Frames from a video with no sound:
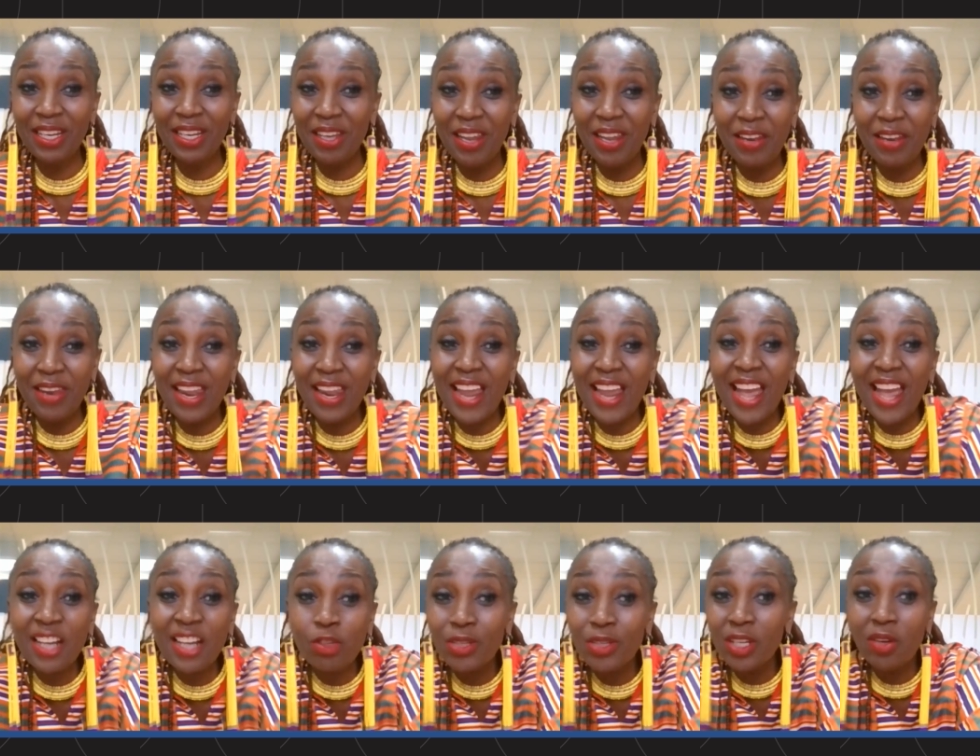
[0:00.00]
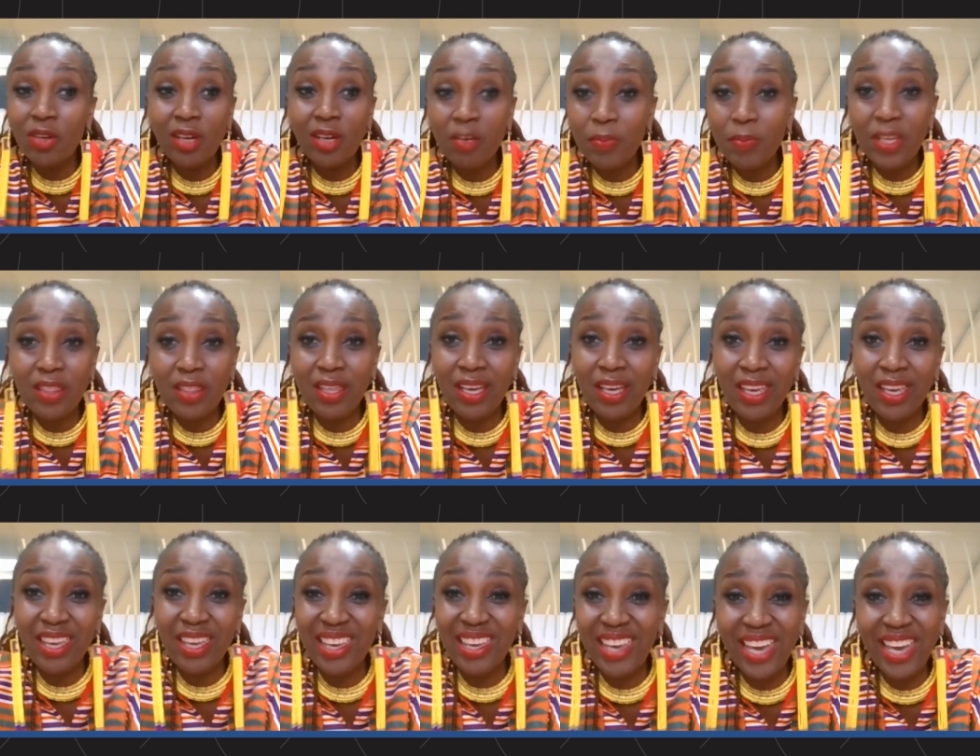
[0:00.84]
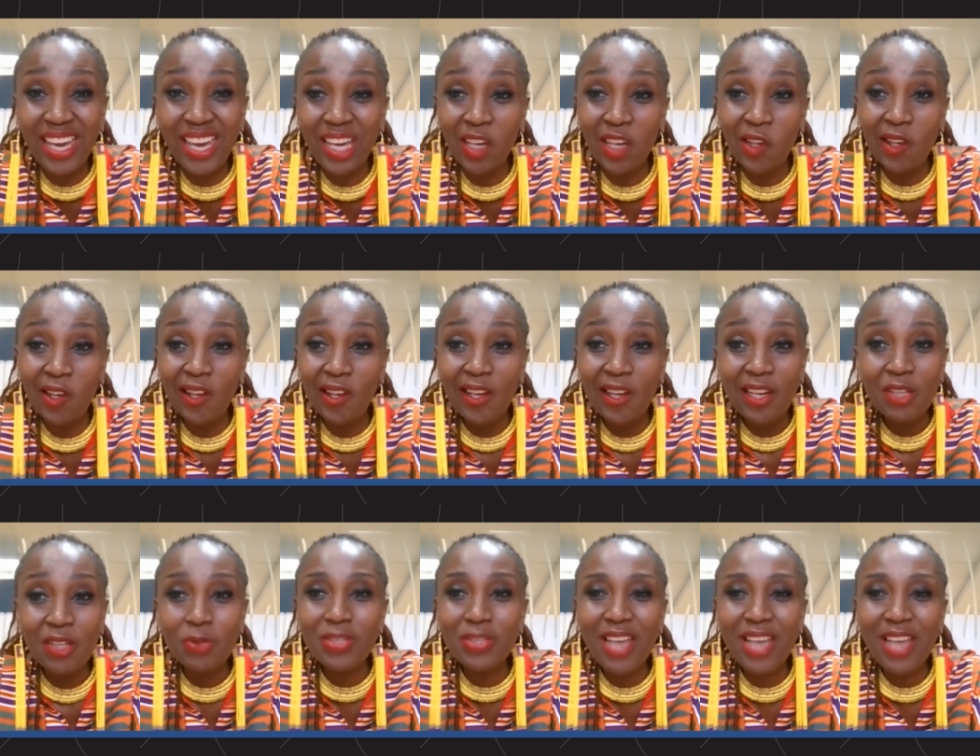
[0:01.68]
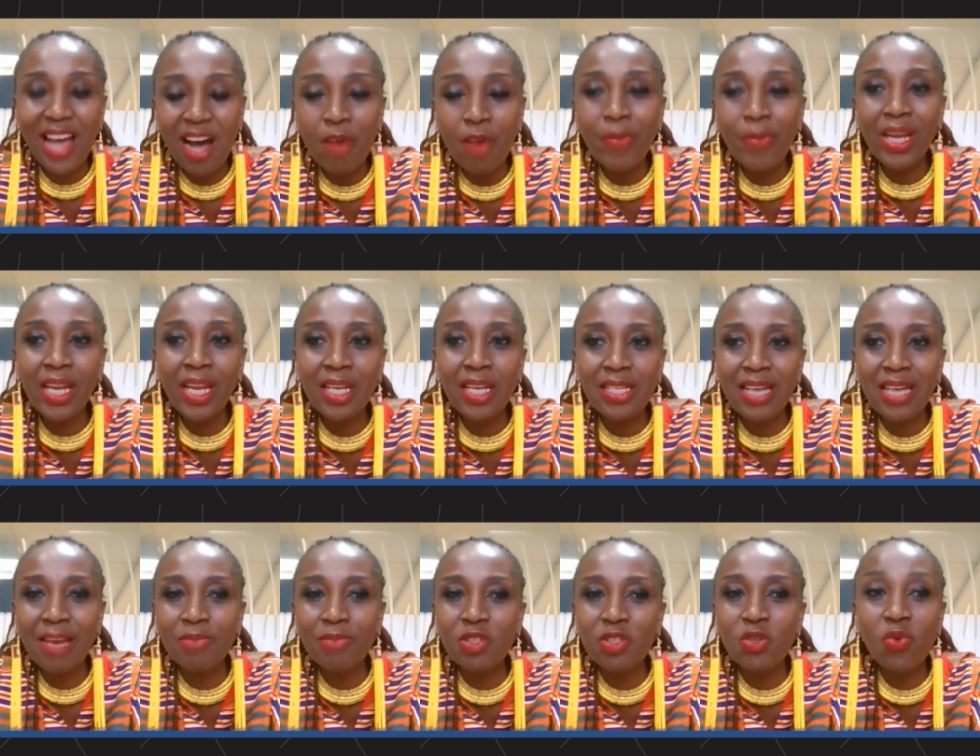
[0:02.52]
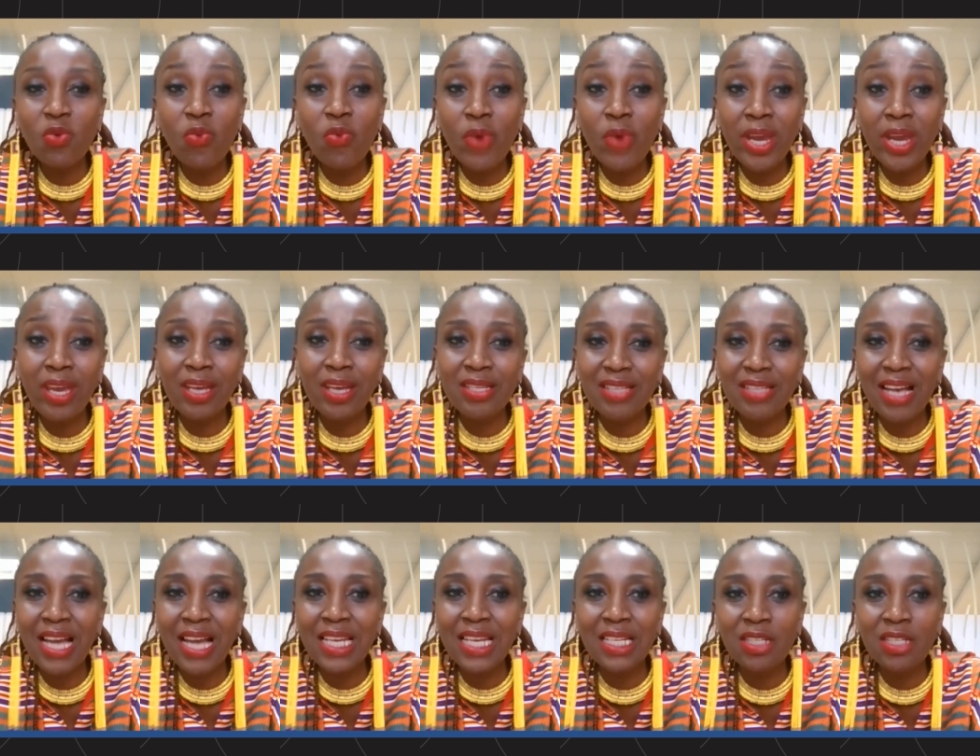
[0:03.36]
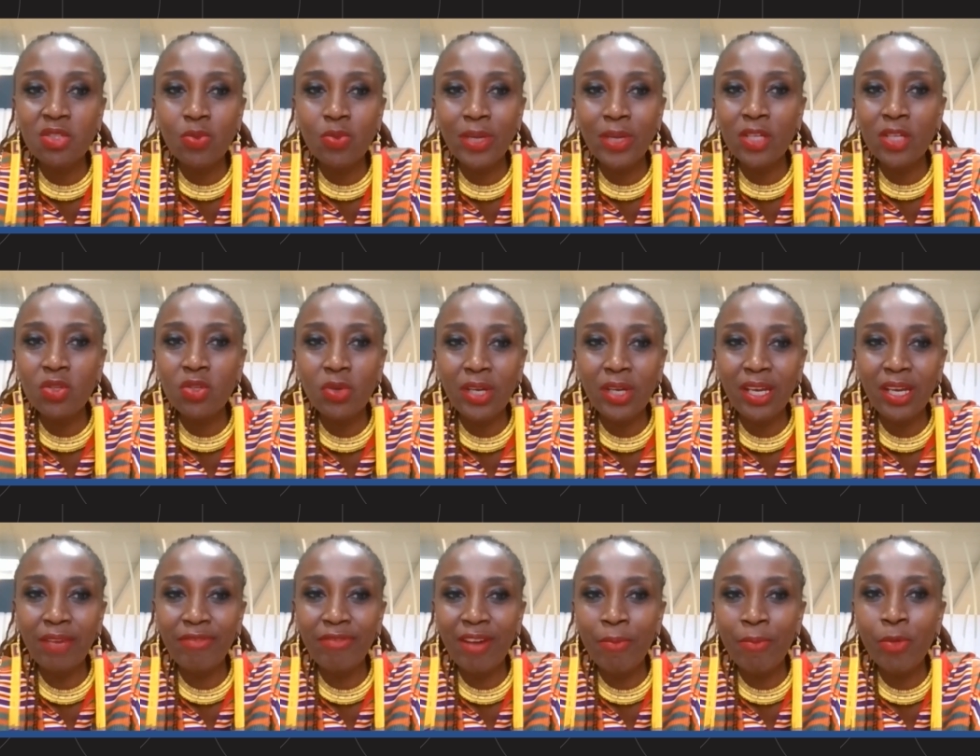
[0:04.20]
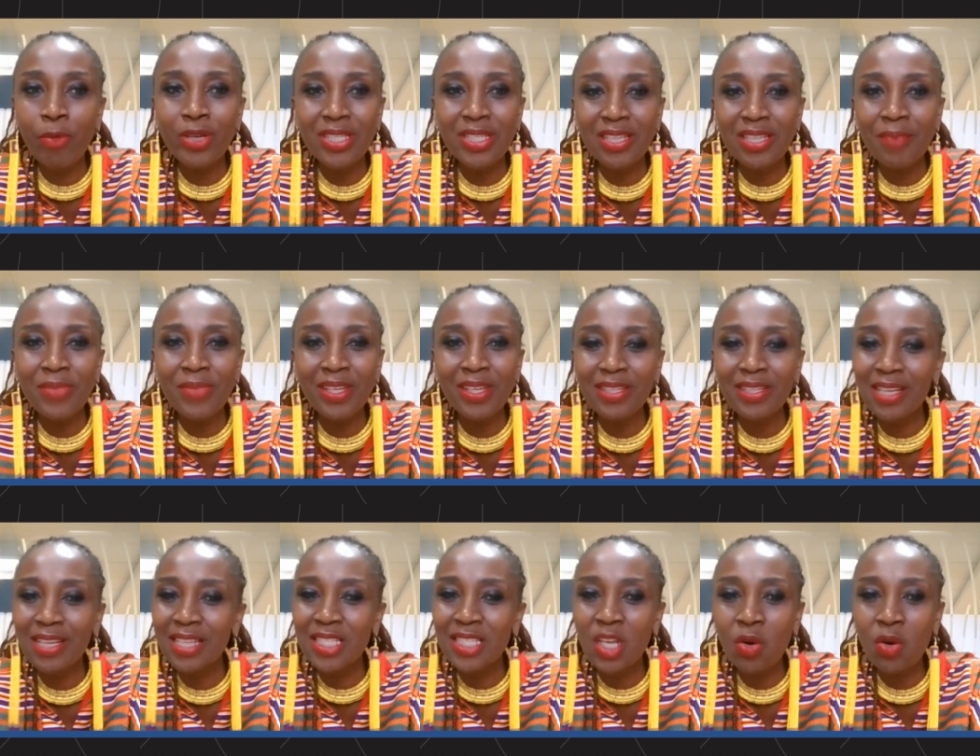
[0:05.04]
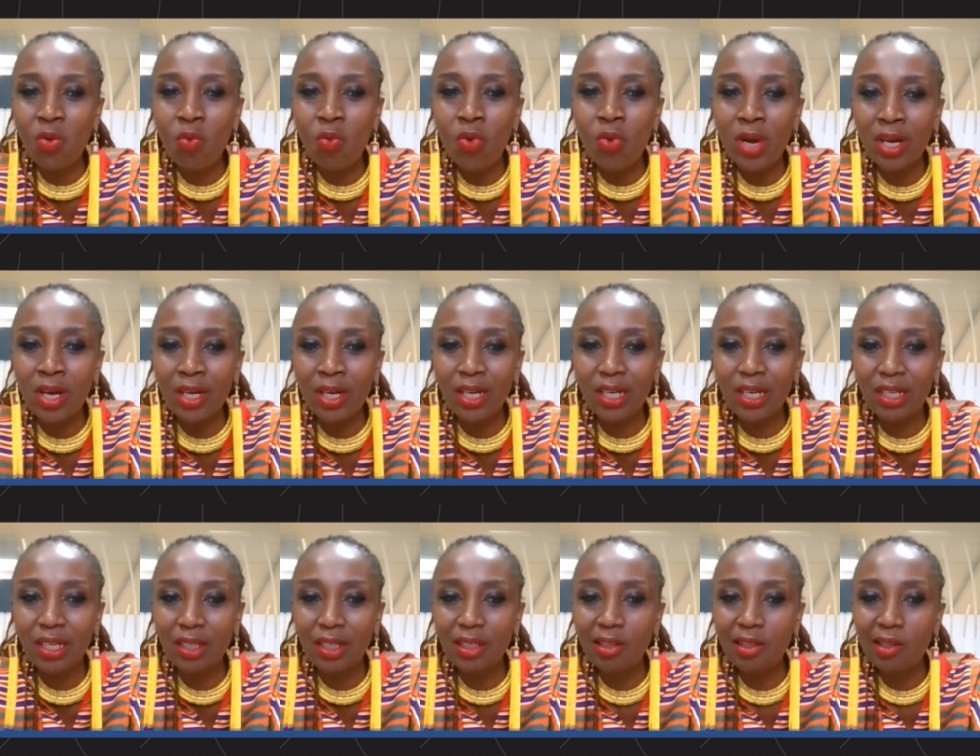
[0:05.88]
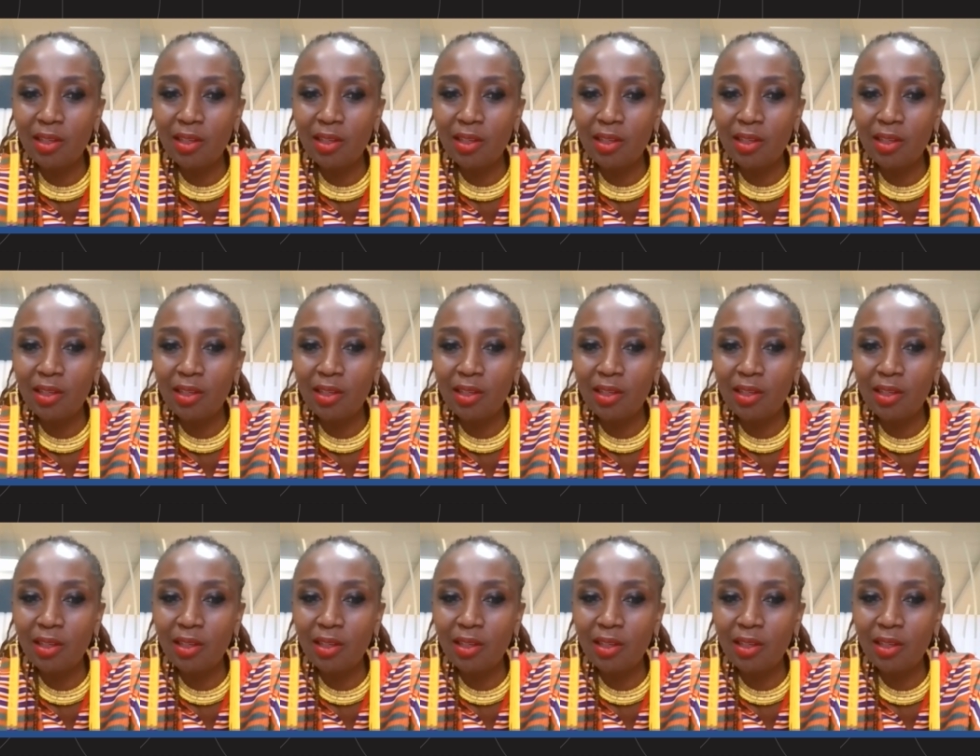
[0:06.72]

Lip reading: It actually got me thinking, hey, to say how many times do we as adults want to give up when something doesn't work?